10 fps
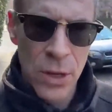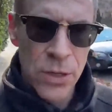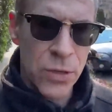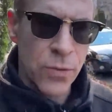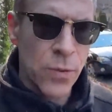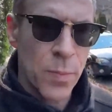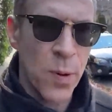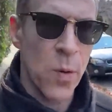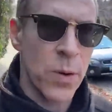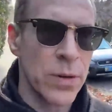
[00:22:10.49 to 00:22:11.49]
to
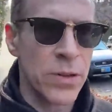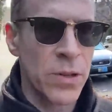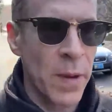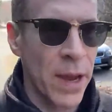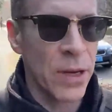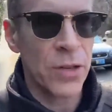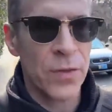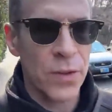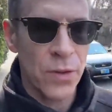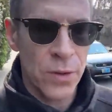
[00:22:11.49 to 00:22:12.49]
report Spanish
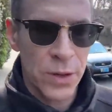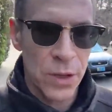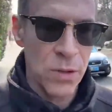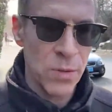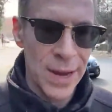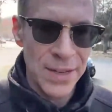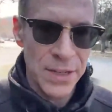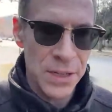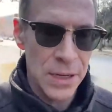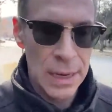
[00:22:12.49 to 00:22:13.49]
flu in the U.S.,